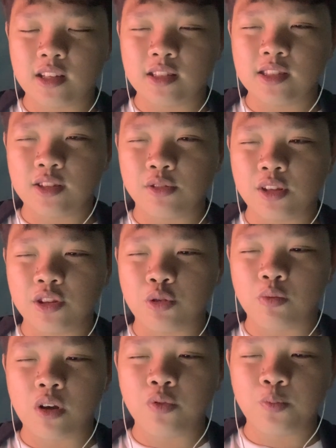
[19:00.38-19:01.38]
is still in the
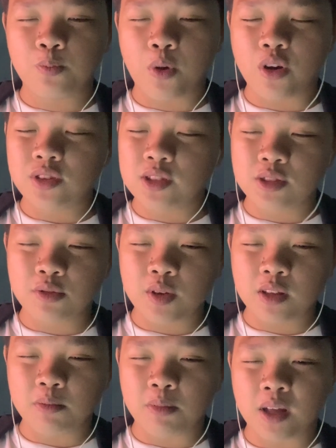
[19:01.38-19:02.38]
rough parts to
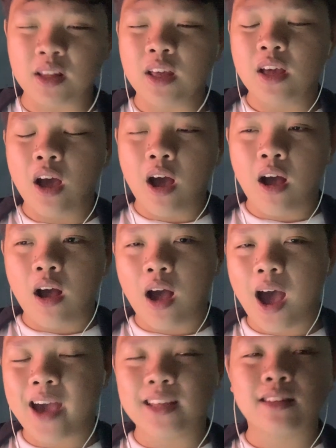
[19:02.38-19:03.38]
it, but
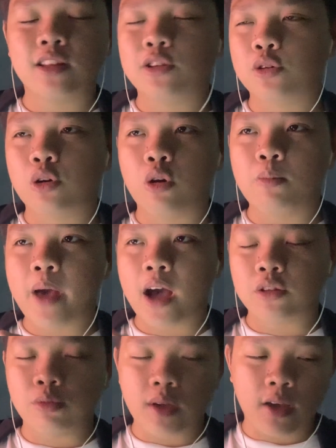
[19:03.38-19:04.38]
I intend to go
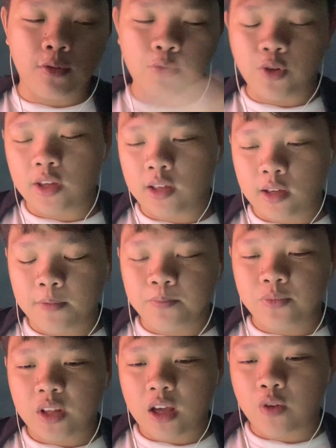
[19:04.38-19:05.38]
back to every
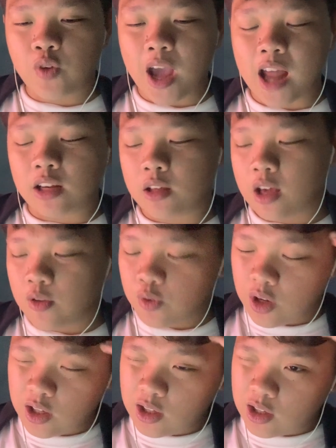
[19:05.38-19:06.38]

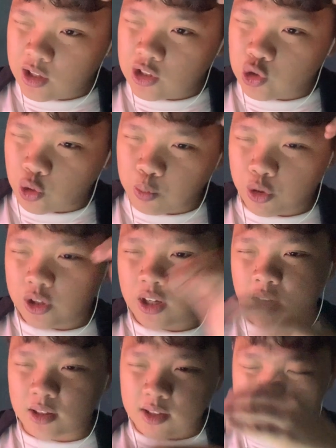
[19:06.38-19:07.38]
storyboard
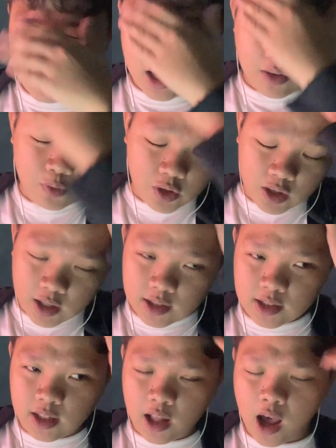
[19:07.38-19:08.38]
cuts, every
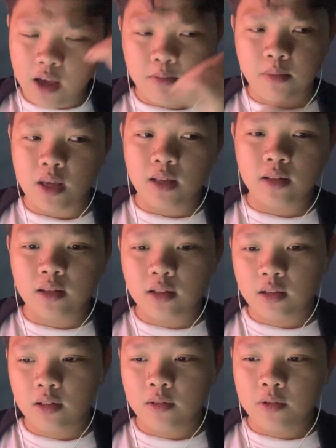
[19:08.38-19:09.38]
cuts that I made,
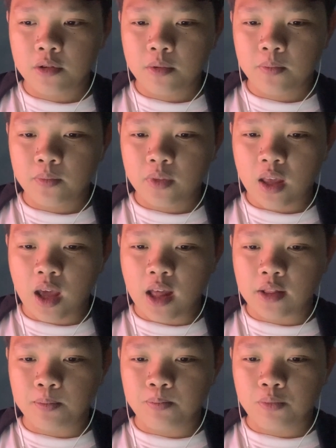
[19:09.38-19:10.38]

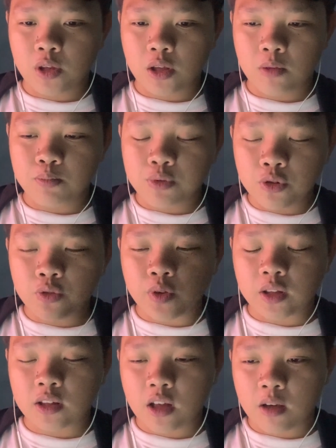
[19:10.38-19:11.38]
and improve
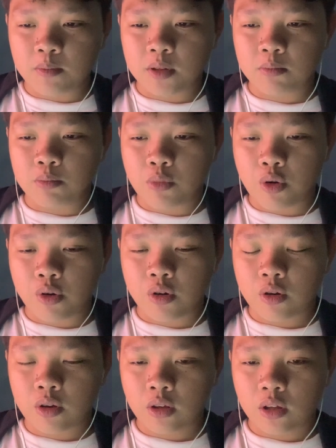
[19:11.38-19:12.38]
it a bit more
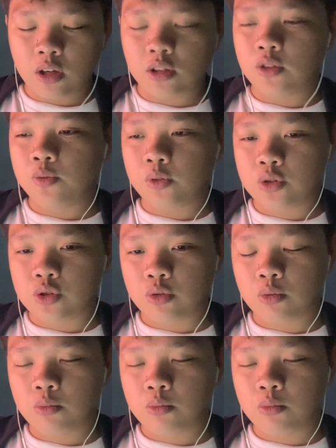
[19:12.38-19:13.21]
in the future.